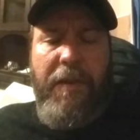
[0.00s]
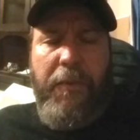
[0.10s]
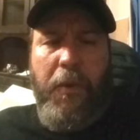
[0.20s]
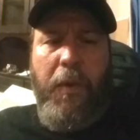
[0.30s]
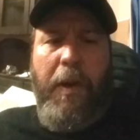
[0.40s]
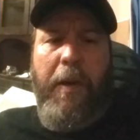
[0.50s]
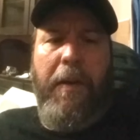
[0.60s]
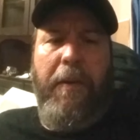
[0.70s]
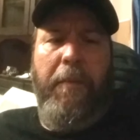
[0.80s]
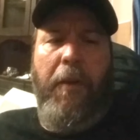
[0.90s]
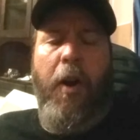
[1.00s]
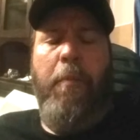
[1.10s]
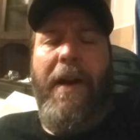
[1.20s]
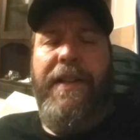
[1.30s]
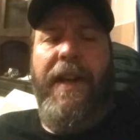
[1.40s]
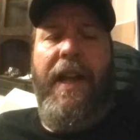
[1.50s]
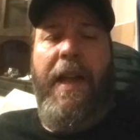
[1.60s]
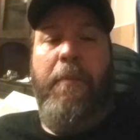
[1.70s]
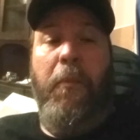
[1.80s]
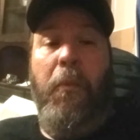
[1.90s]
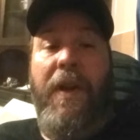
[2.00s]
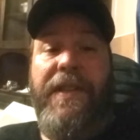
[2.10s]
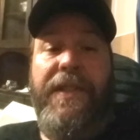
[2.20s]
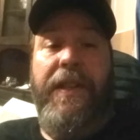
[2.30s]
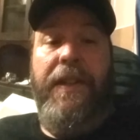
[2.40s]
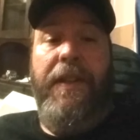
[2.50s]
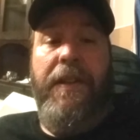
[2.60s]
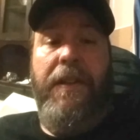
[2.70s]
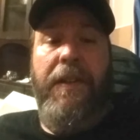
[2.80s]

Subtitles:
for all my time wasted